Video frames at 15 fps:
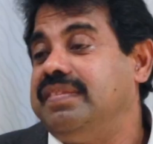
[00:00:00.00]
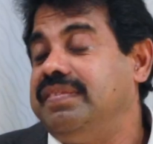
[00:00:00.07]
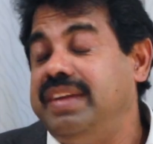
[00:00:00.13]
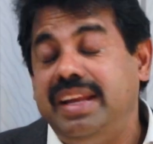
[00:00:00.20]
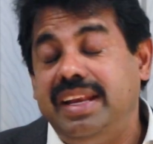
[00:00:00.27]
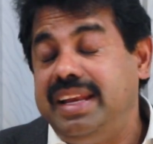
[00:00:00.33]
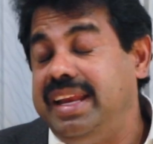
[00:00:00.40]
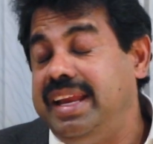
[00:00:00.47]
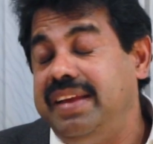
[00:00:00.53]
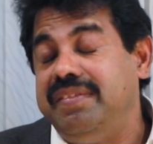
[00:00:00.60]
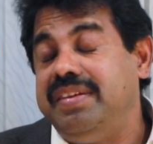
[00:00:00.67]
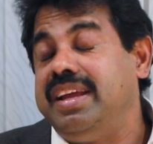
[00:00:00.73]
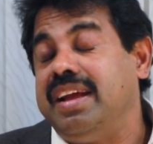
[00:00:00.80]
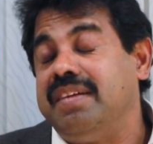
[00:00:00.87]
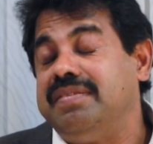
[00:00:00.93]

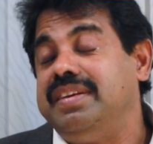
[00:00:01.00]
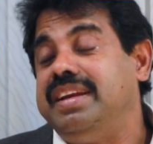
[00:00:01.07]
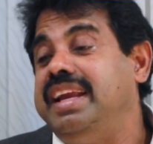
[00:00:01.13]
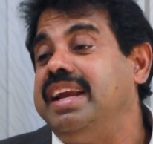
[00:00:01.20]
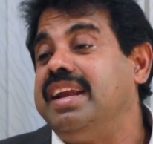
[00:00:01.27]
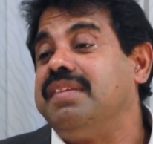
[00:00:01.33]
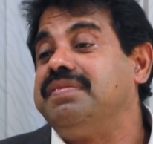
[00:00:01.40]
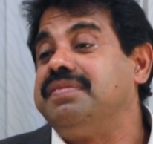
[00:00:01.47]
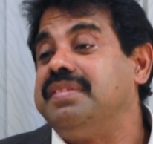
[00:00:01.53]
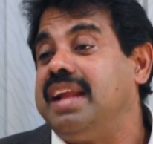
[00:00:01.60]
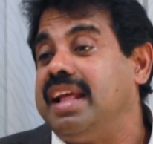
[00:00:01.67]
We have need of